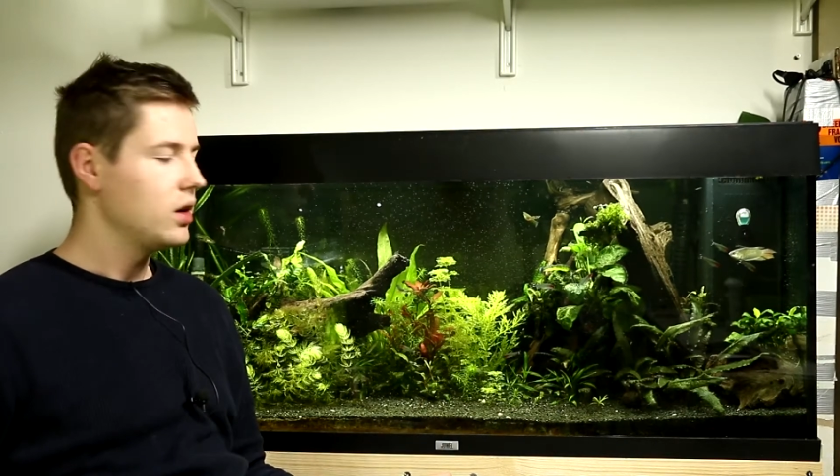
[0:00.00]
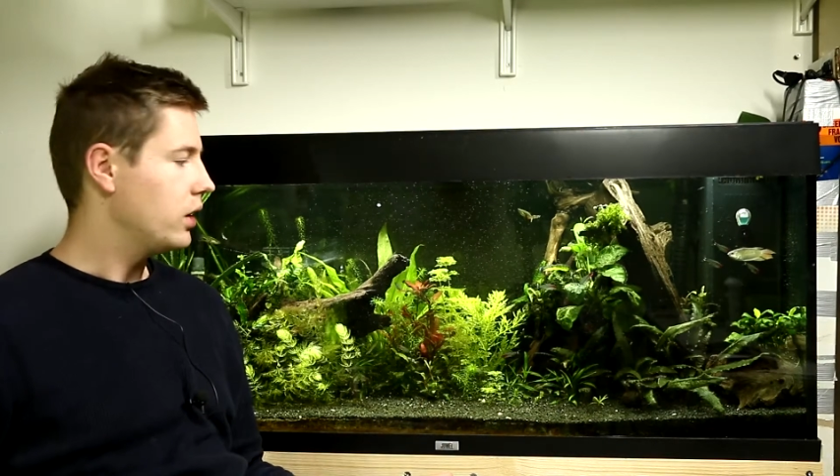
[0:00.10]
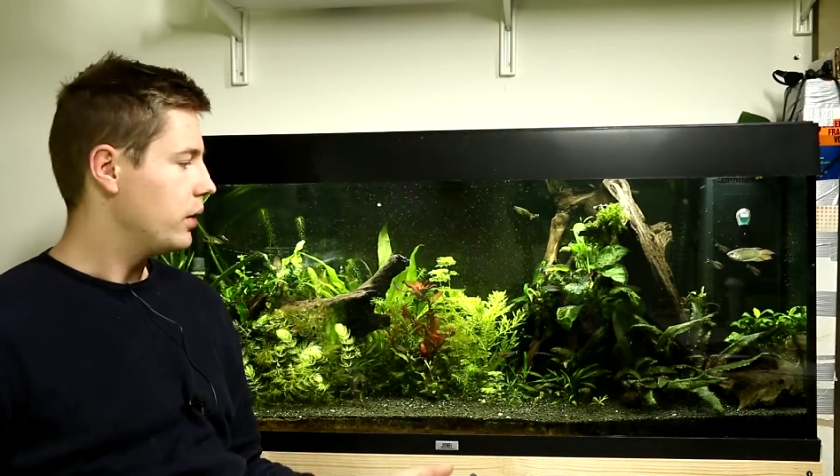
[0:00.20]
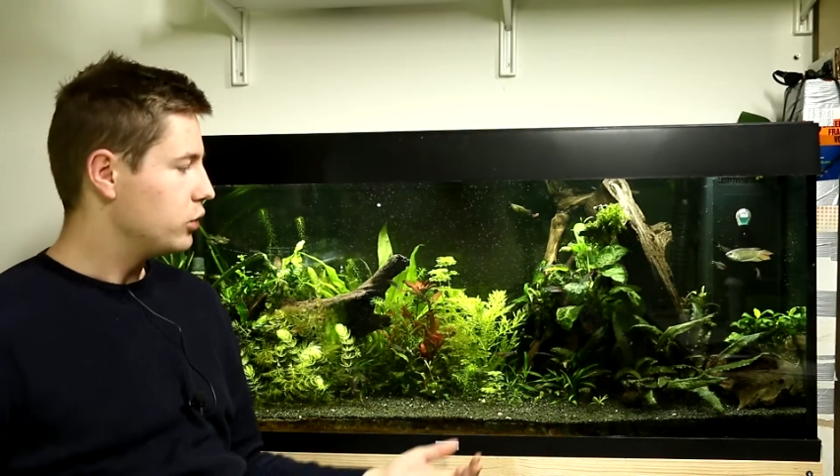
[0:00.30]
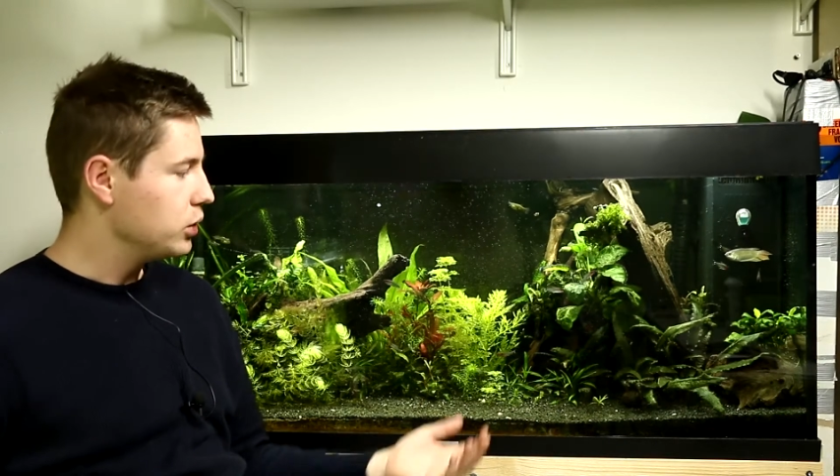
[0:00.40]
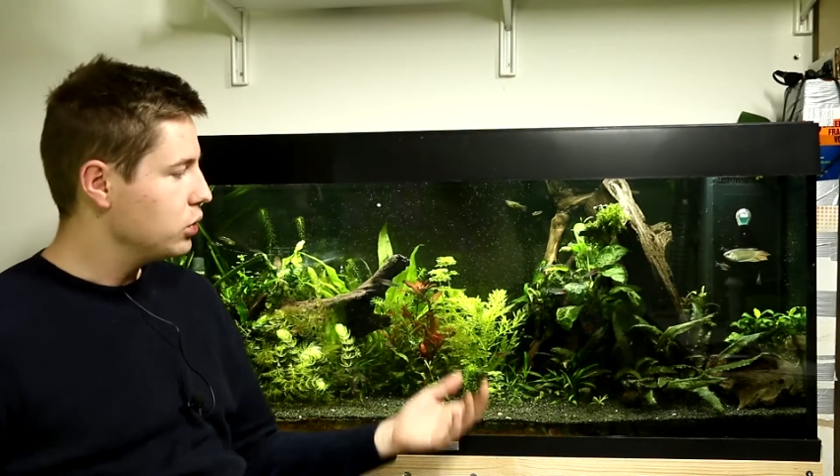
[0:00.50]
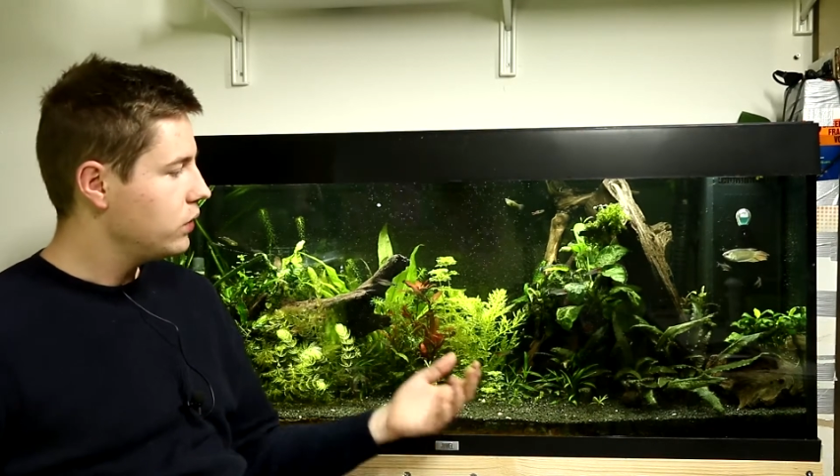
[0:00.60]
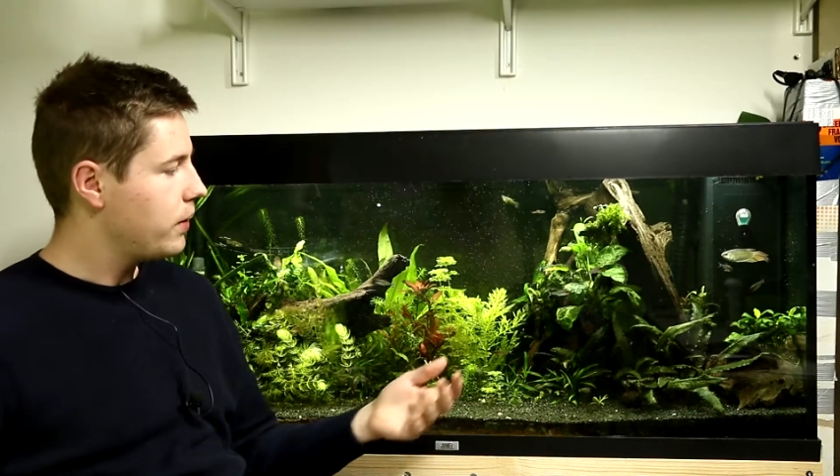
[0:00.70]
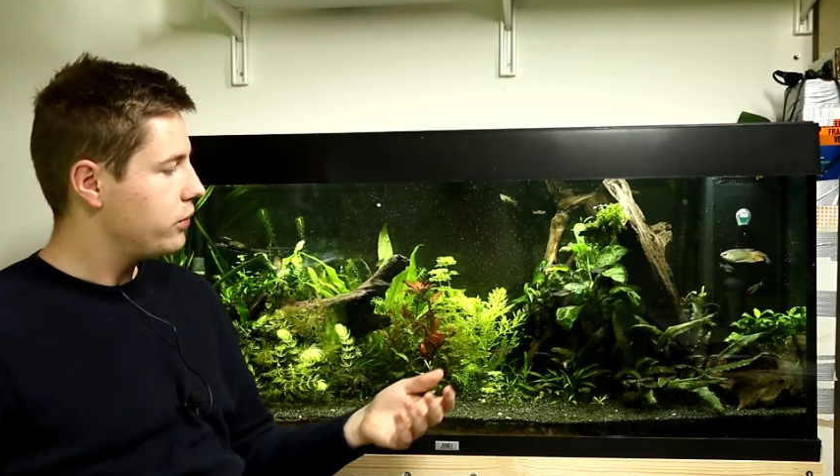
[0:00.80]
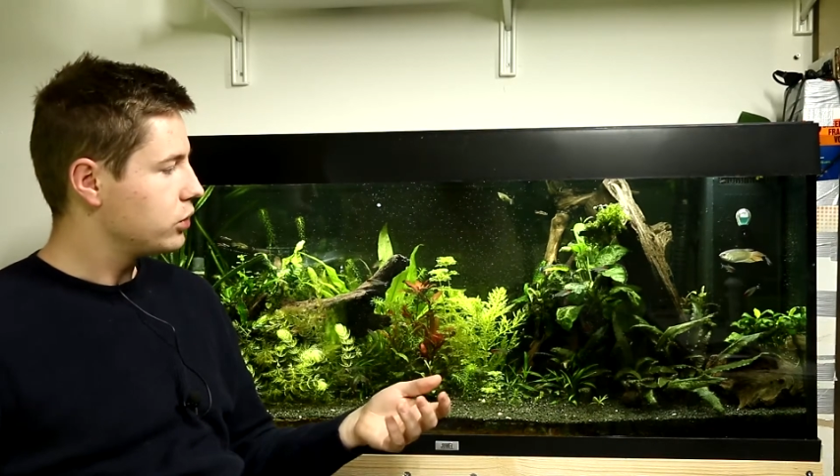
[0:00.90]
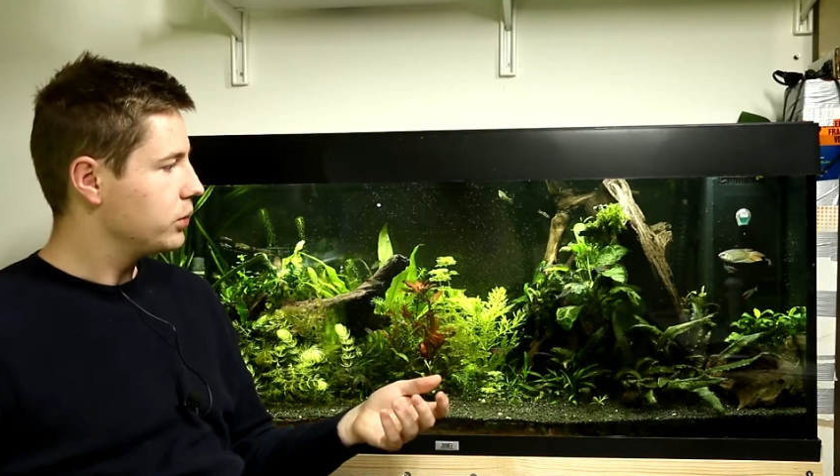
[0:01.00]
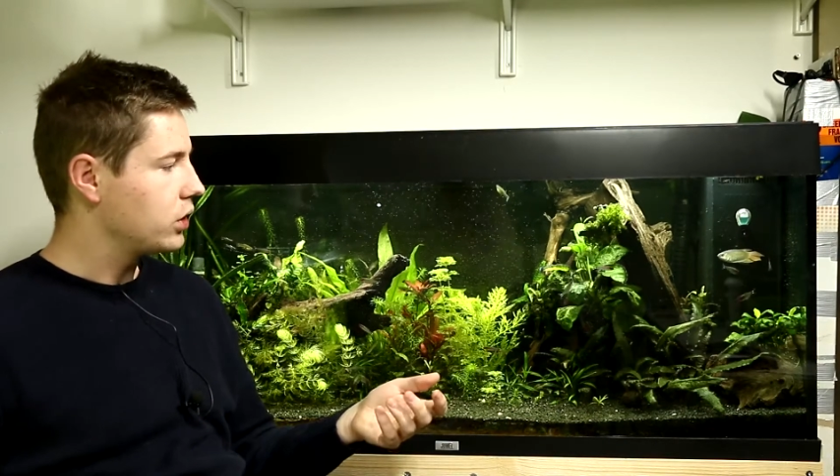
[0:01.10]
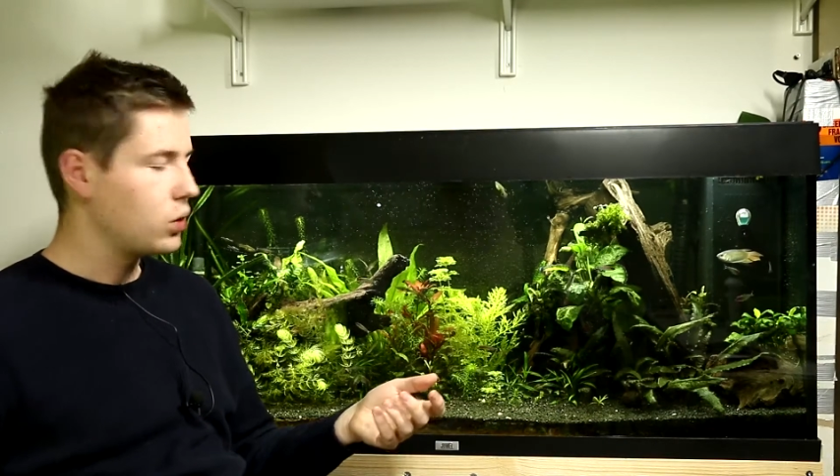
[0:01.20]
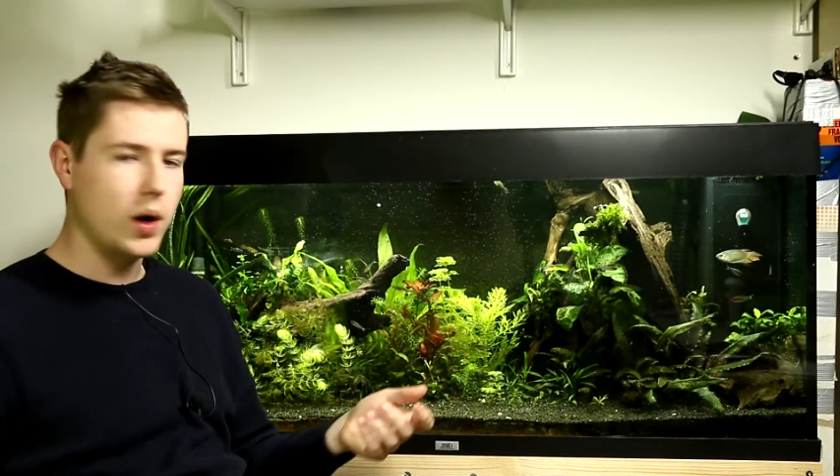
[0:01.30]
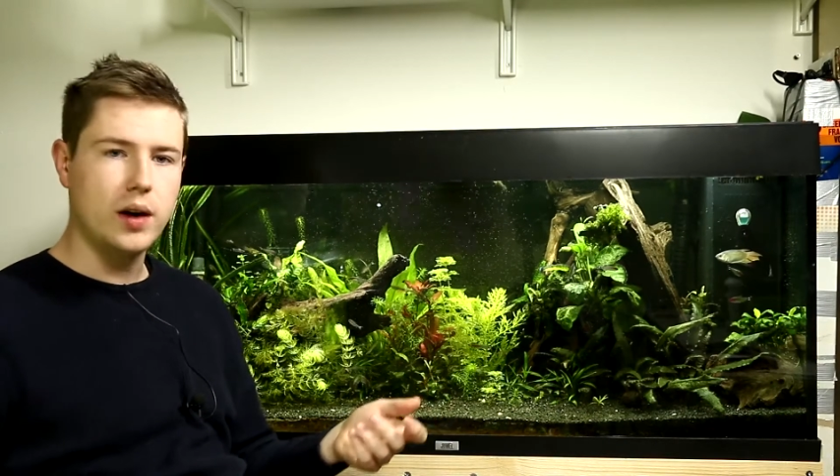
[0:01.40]
remove them from the
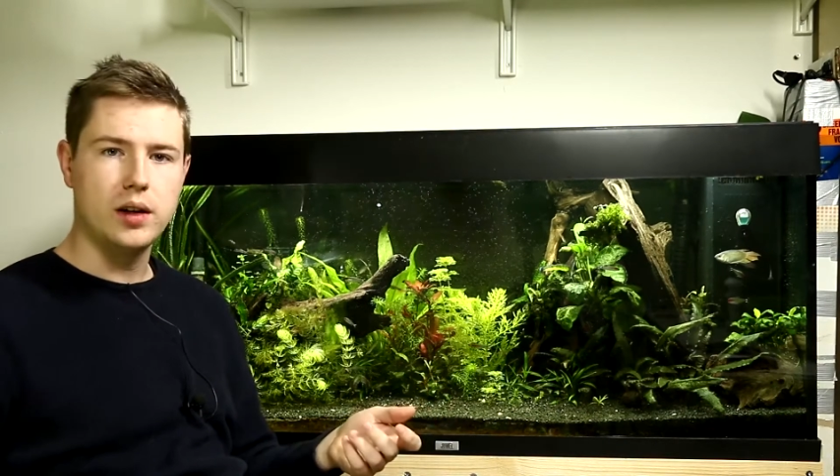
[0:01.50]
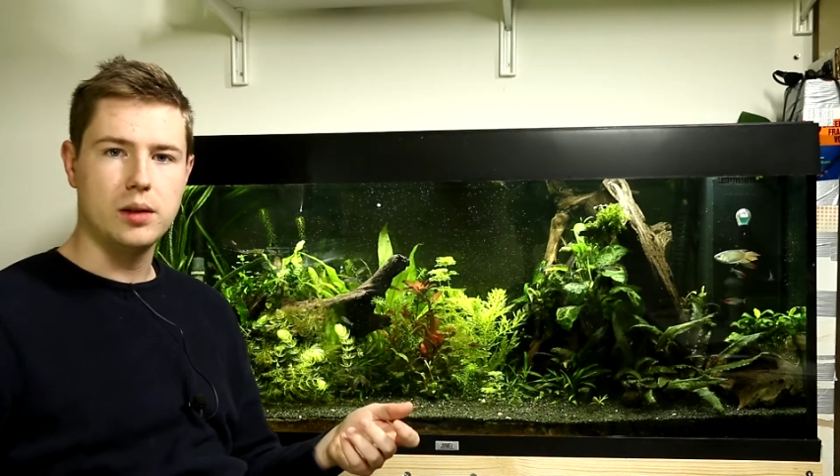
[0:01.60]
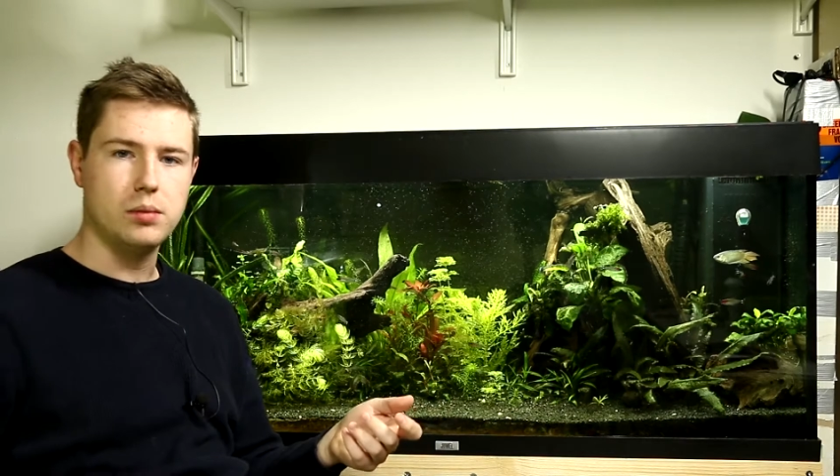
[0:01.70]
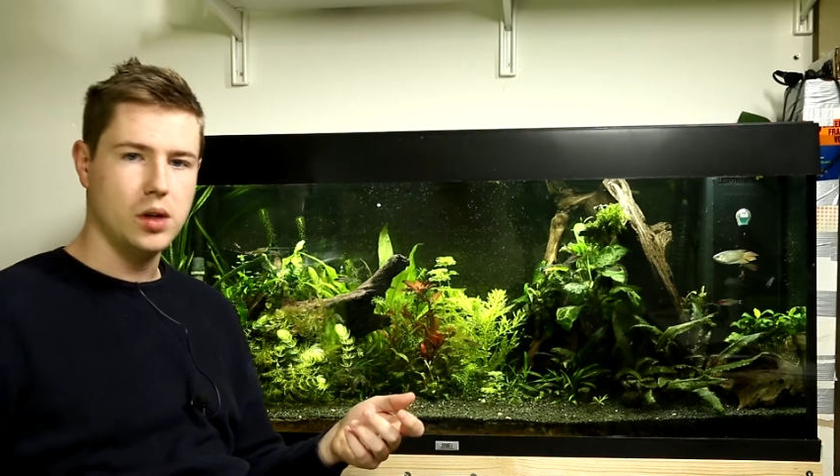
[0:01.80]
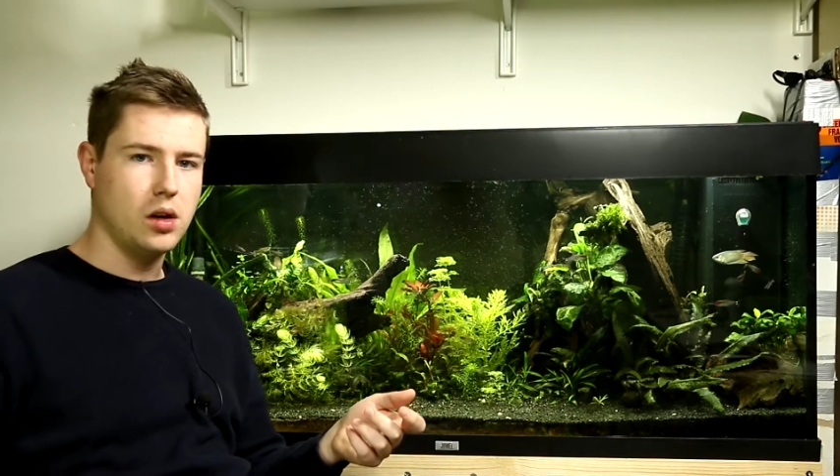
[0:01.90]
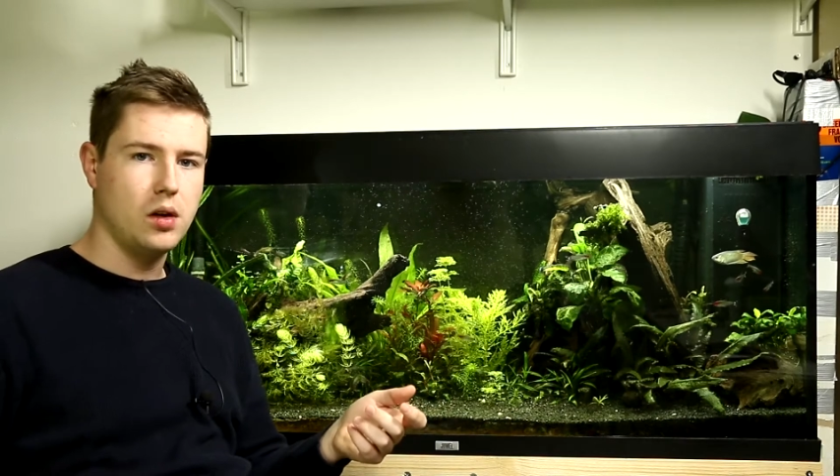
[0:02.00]
aquarium.